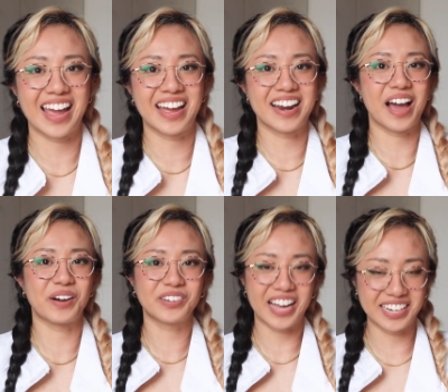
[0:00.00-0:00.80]
and
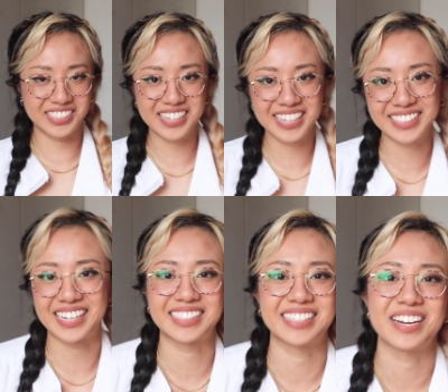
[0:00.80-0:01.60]
I will catch you guys
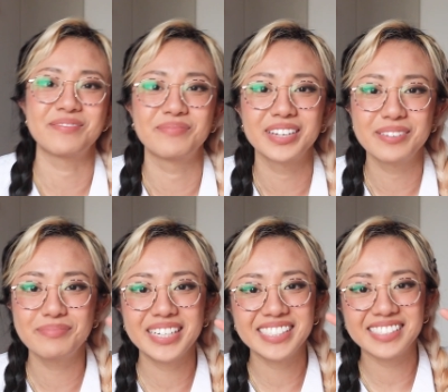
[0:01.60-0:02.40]
next time.
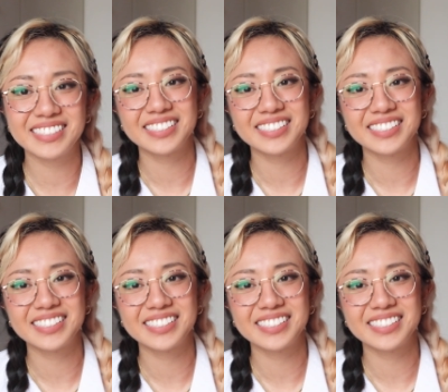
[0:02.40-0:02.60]
Peace.